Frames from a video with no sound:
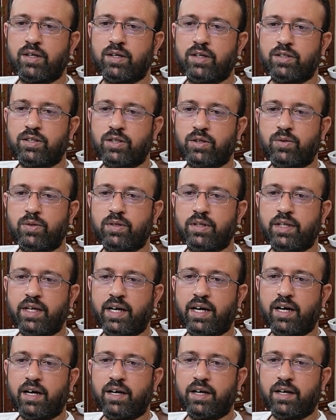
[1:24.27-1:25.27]
So
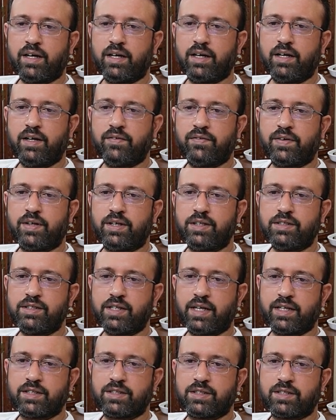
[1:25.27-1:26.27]
they are in different
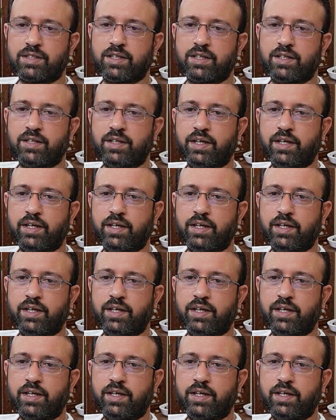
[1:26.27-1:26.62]
sets.